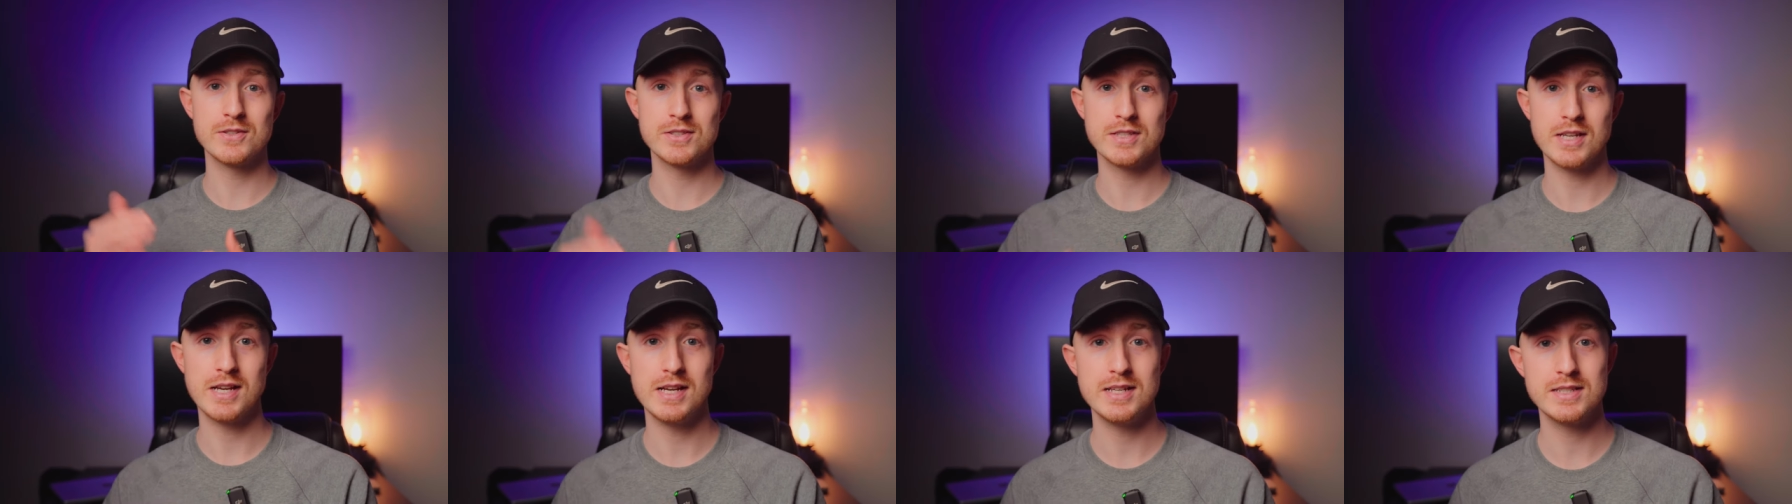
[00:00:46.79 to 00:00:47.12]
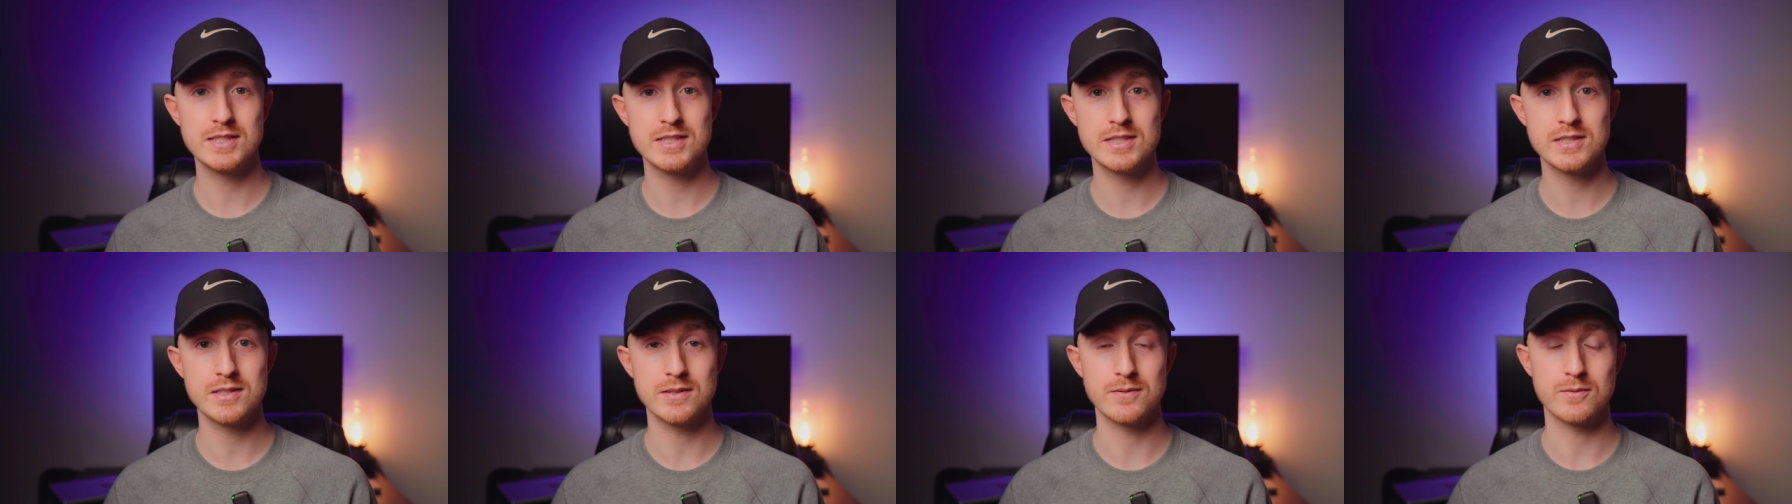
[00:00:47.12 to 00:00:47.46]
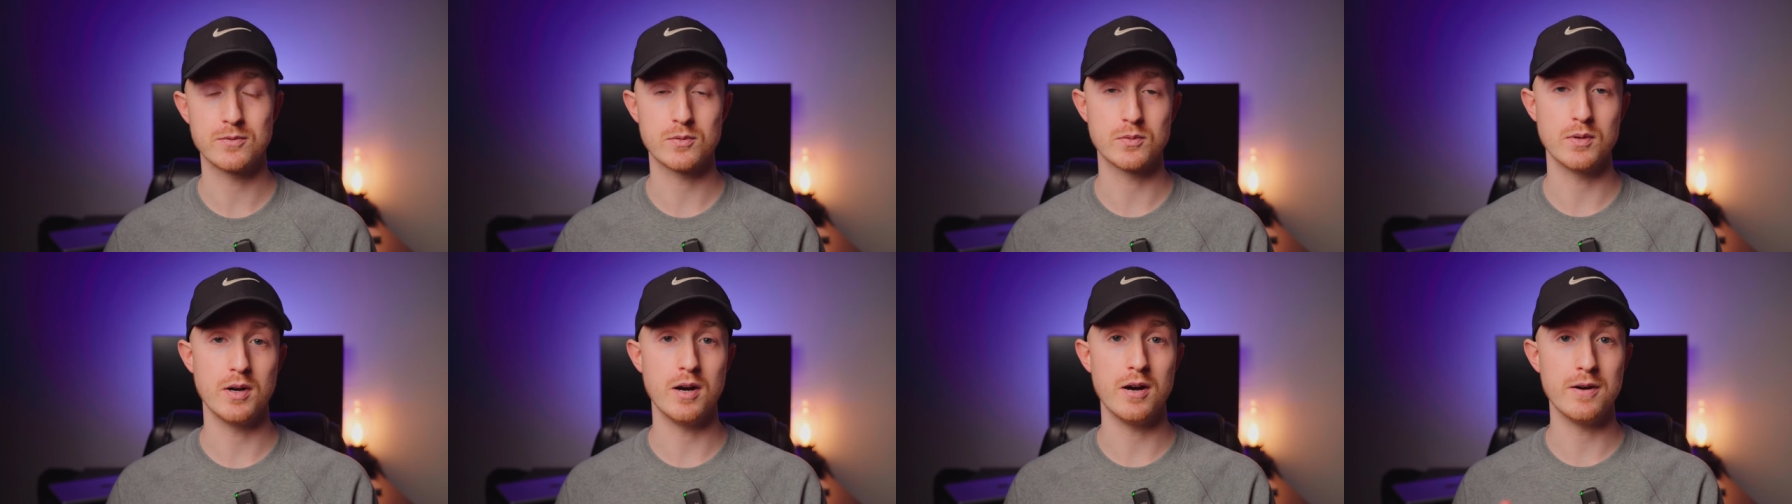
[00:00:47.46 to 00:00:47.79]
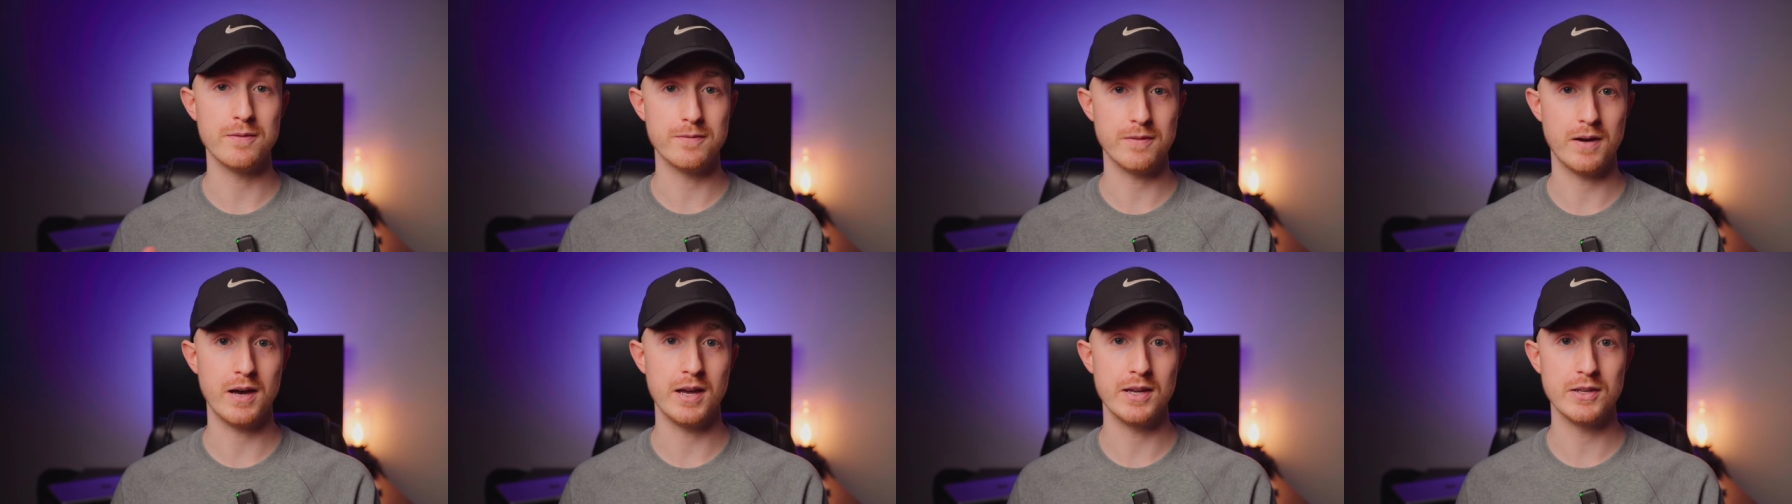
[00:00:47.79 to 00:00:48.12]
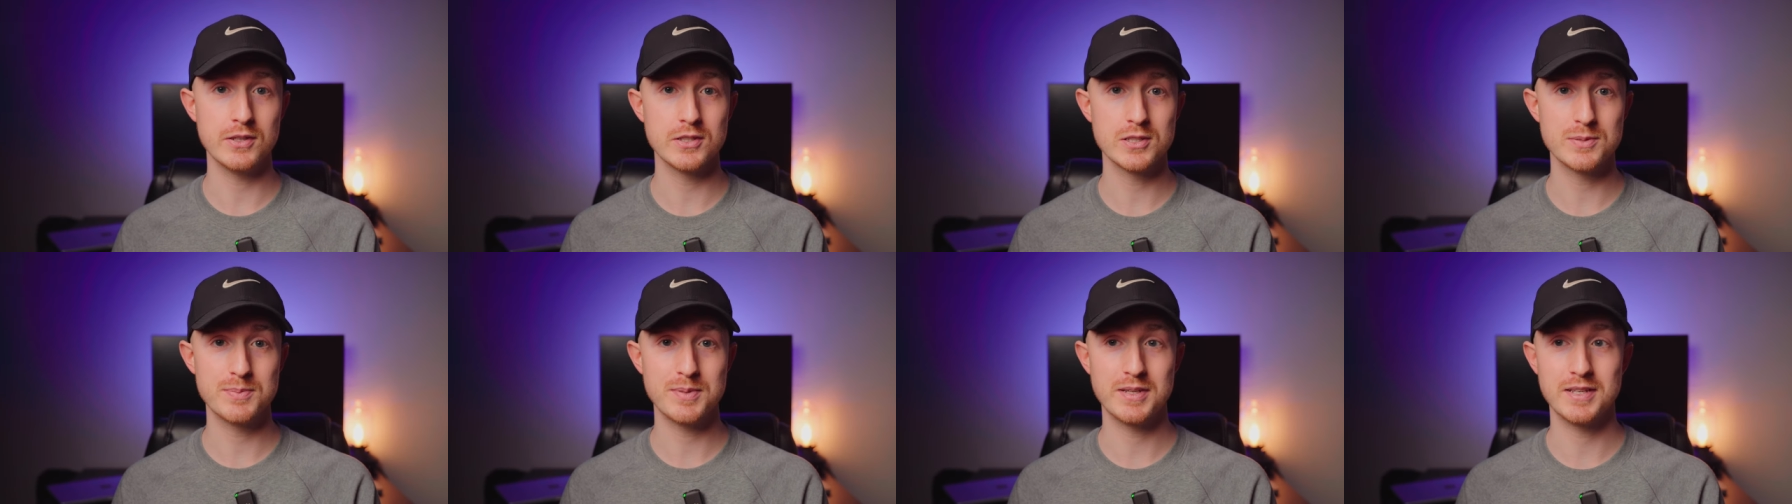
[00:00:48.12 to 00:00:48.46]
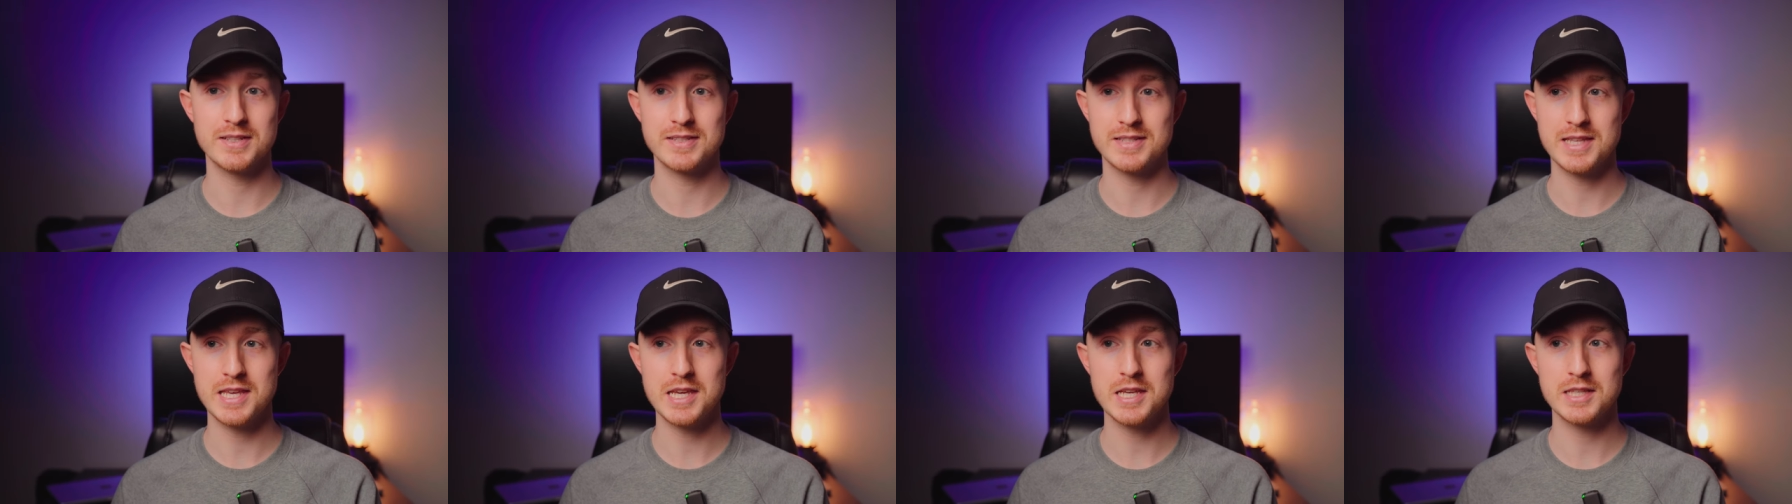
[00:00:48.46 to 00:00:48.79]
sizes of raw files
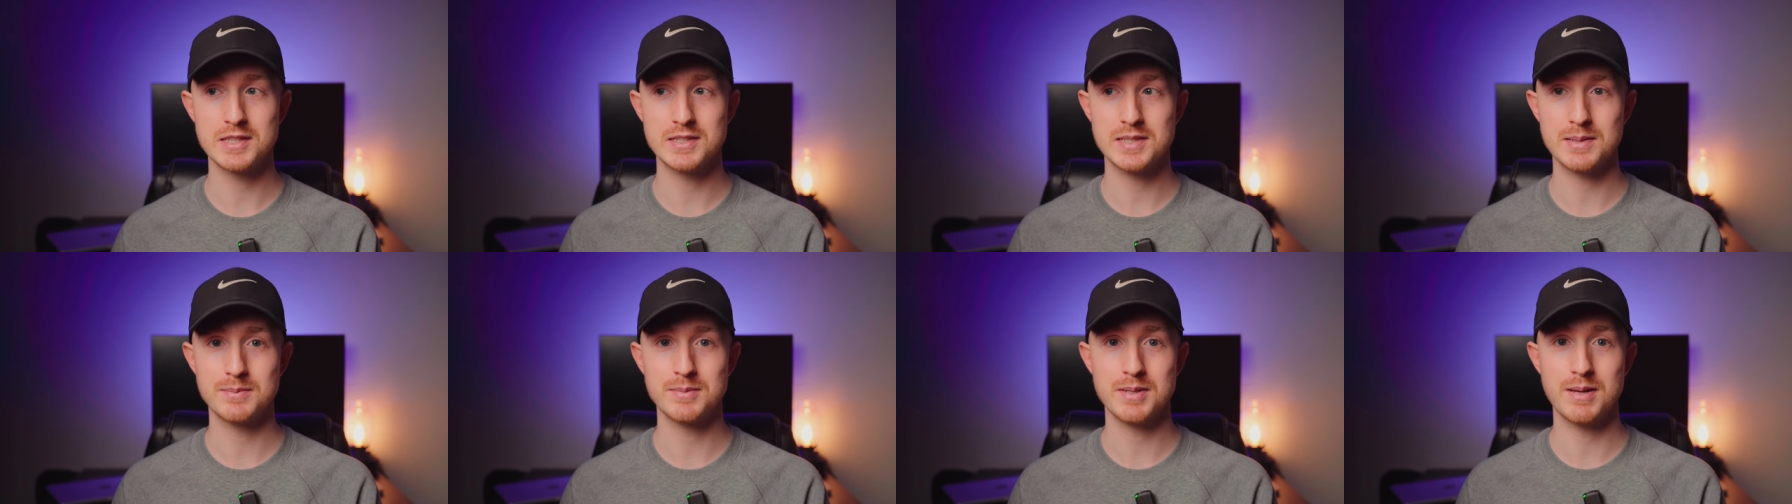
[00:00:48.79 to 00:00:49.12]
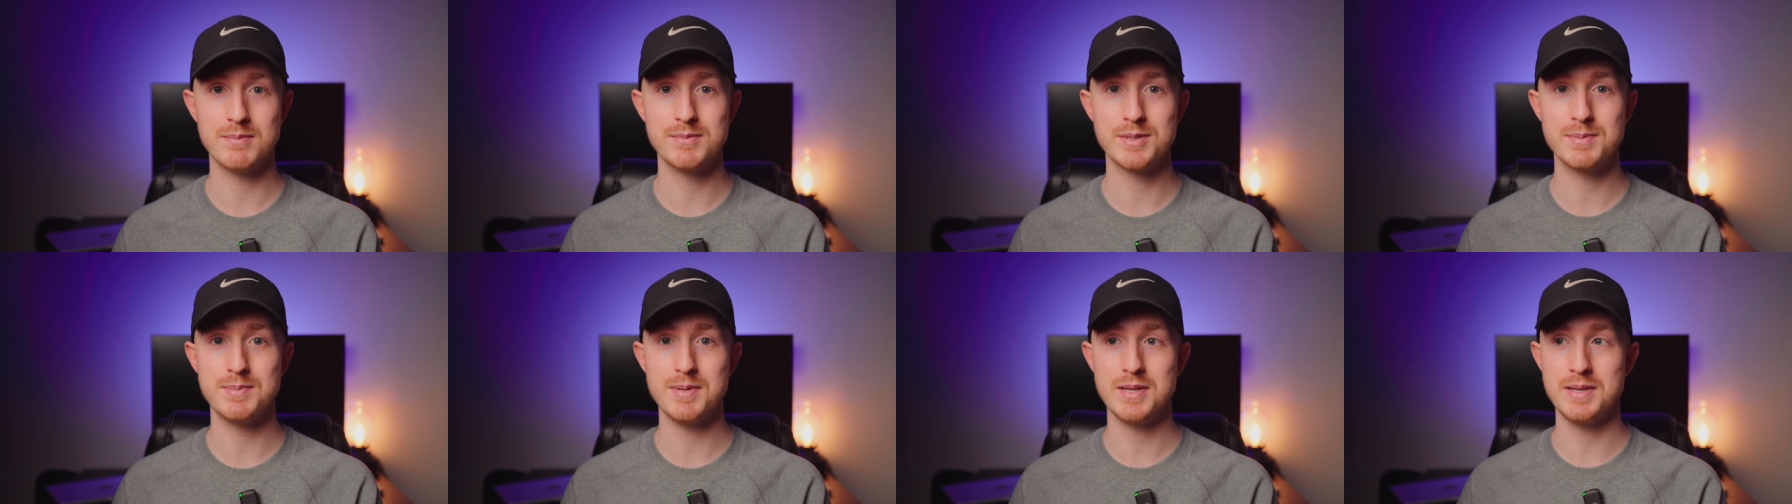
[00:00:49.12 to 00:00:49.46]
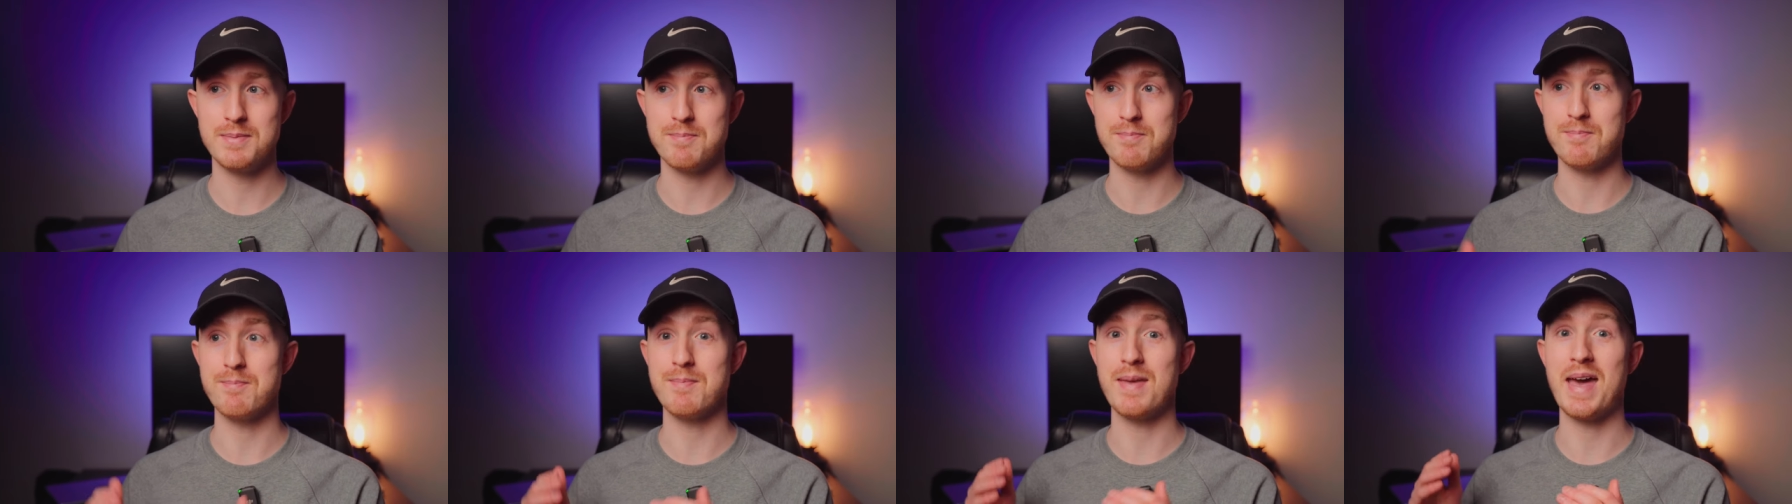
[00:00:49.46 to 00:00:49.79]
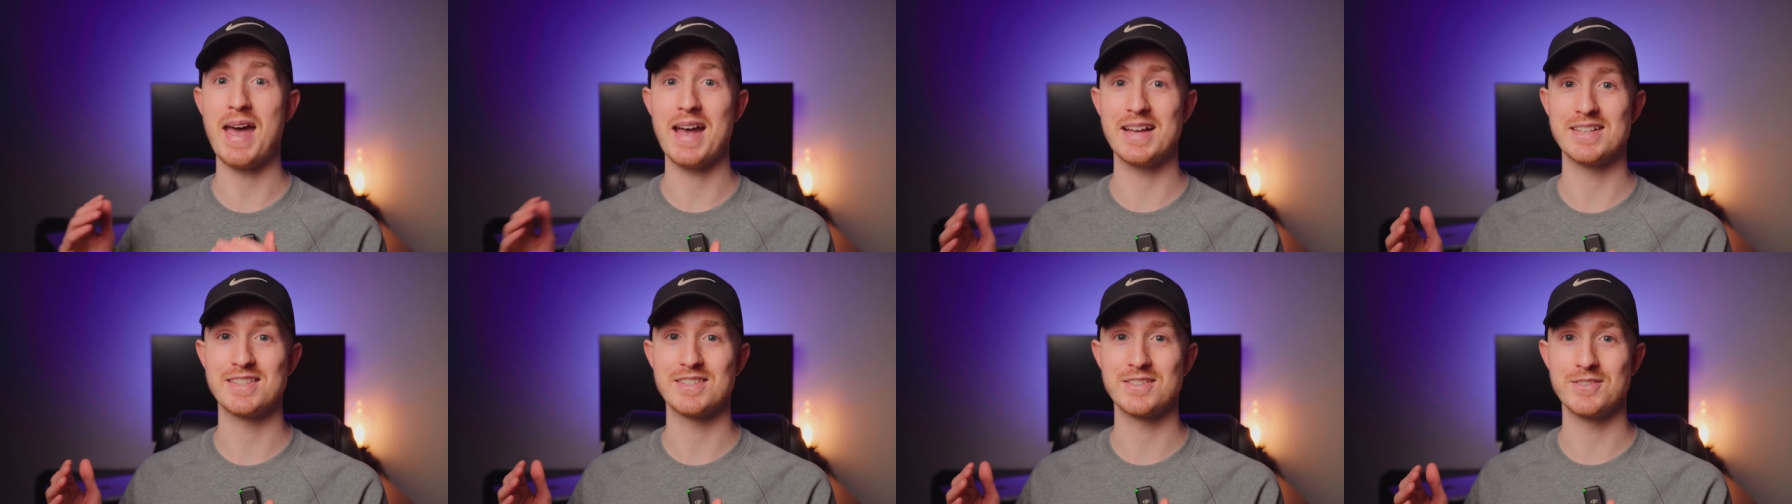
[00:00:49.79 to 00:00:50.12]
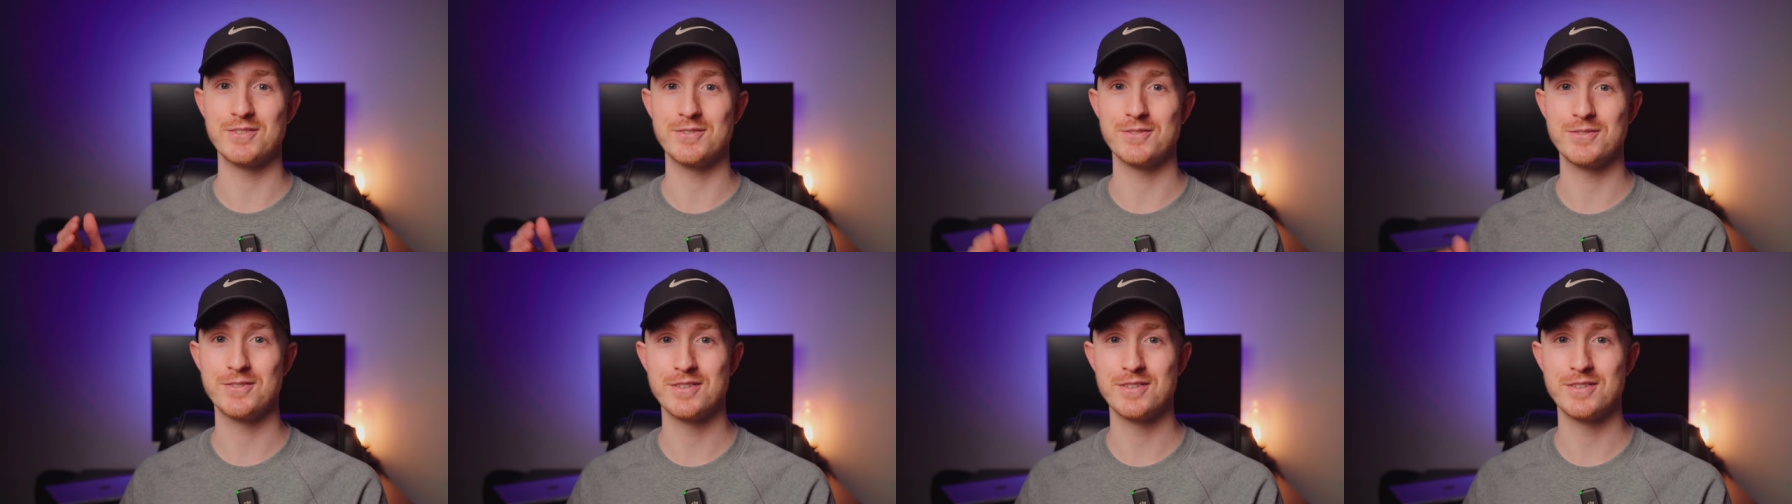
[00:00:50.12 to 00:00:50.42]
because they can sometimes be massive,